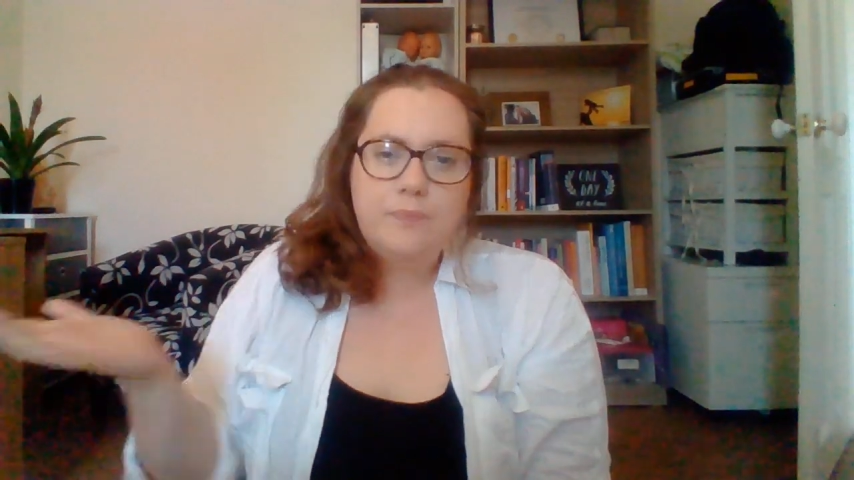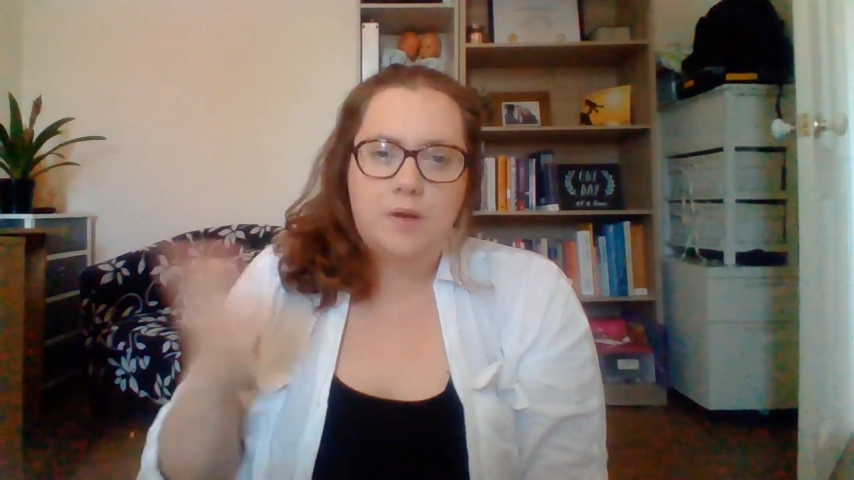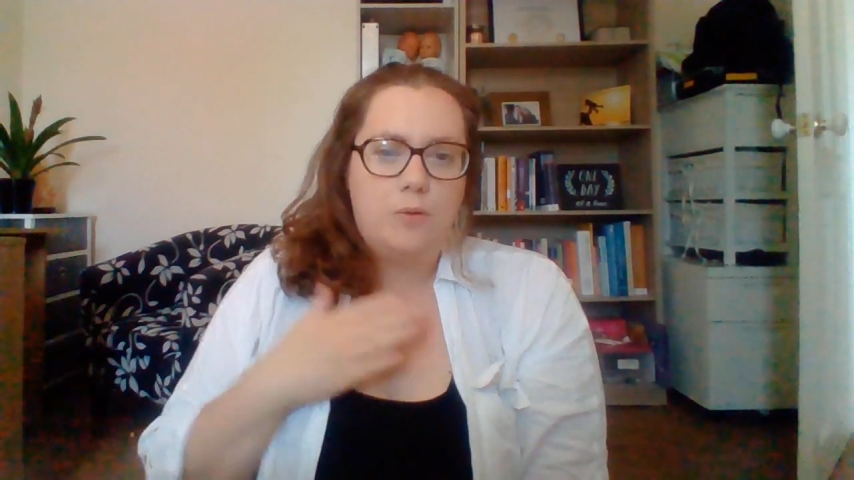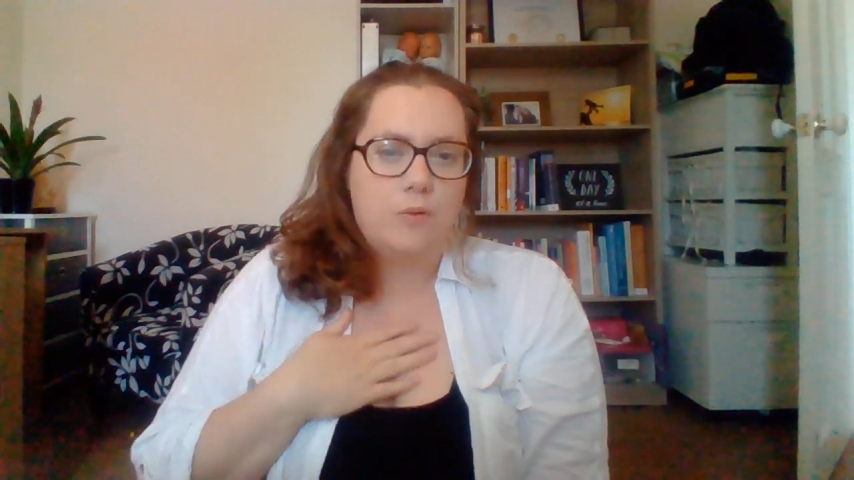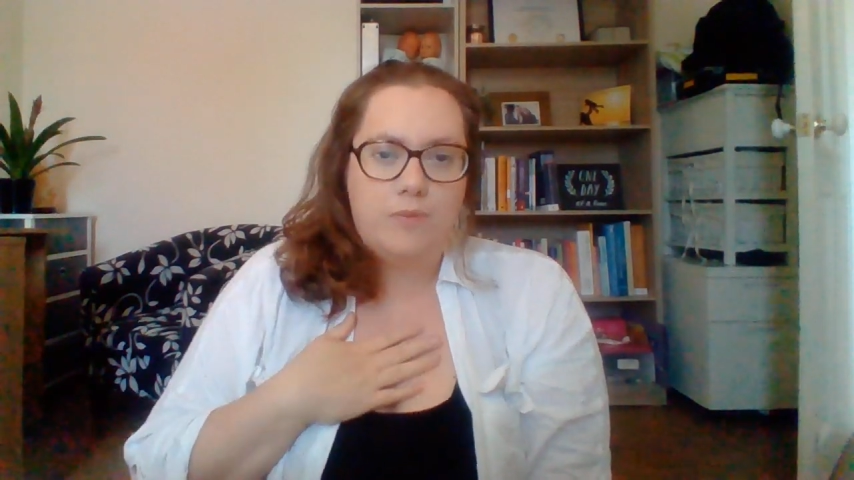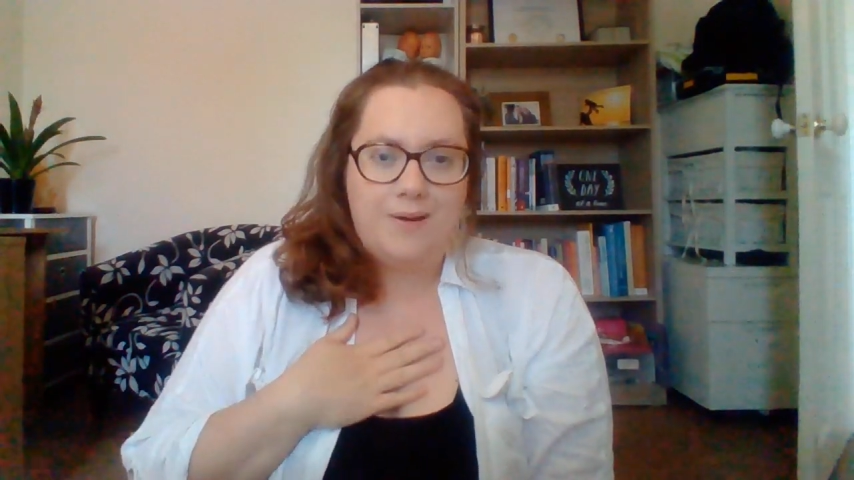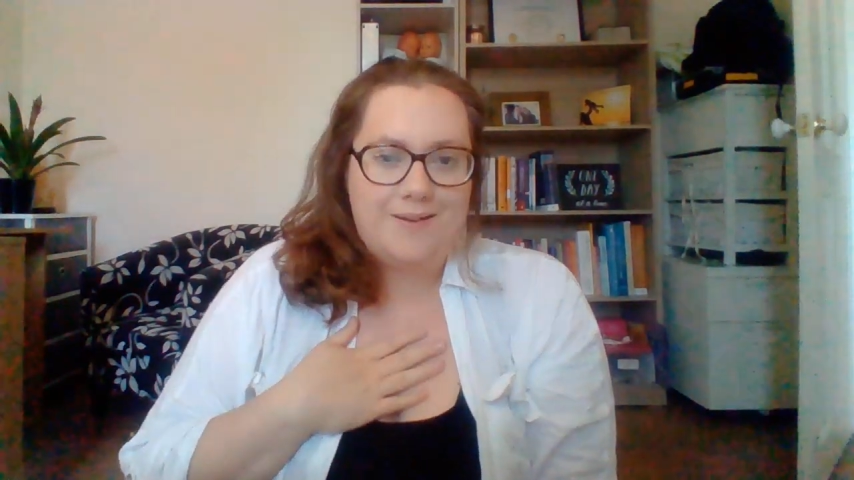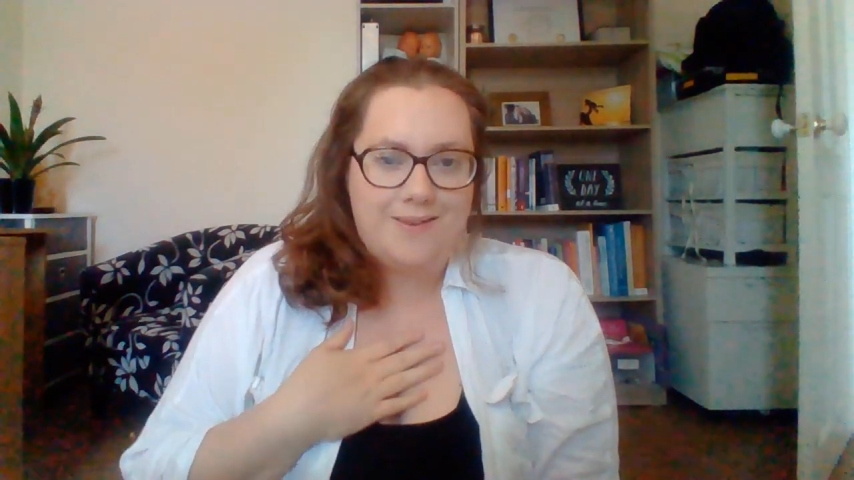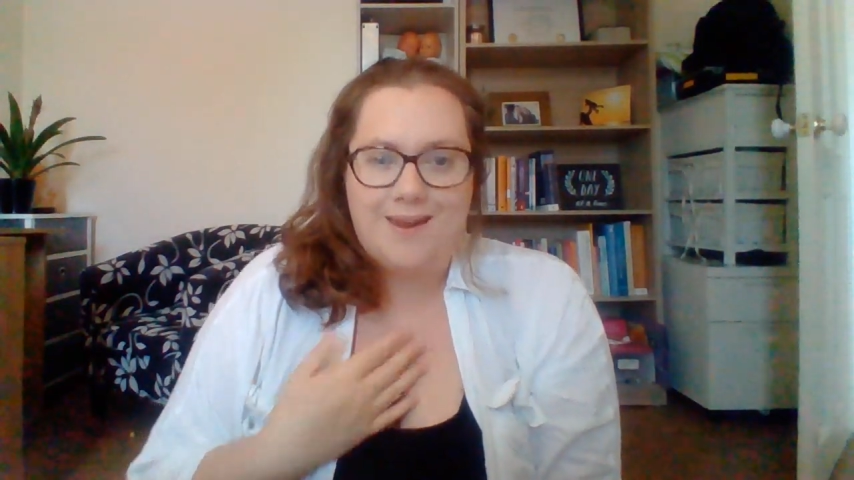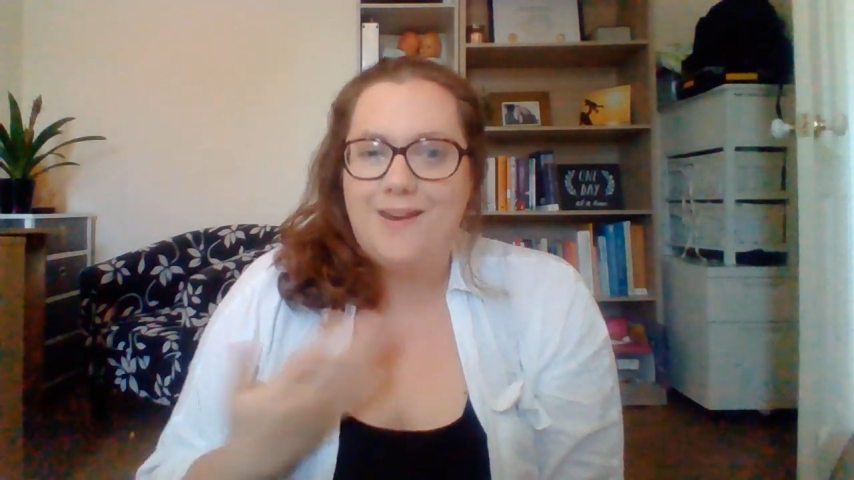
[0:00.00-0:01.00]
Not for me to
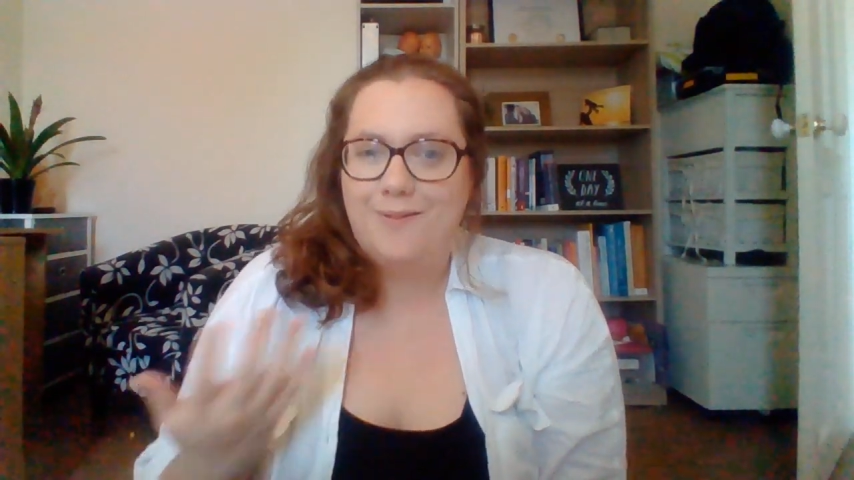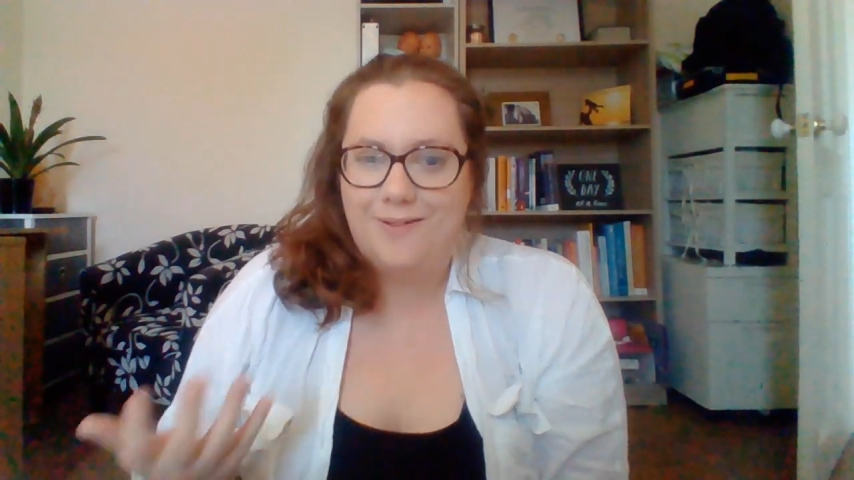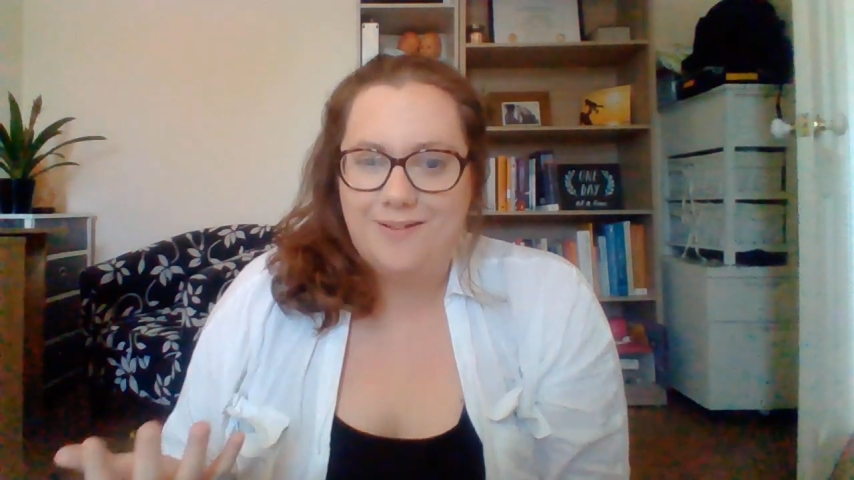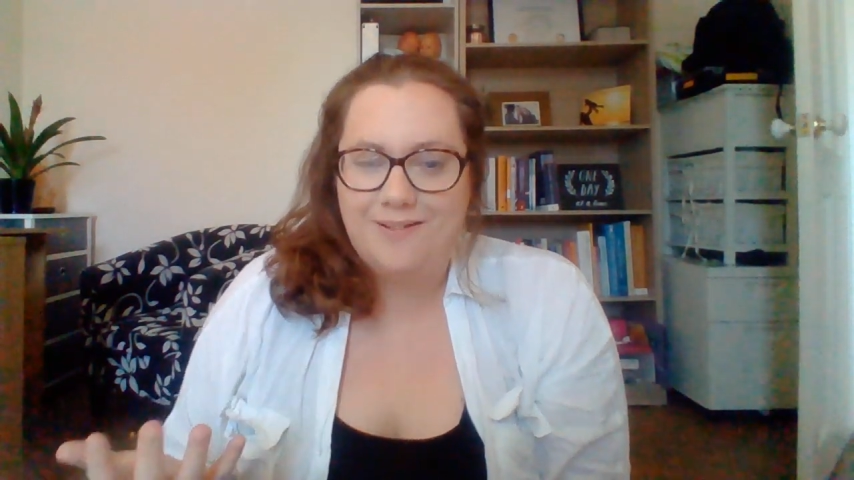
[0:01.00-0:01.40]
say, not a tongue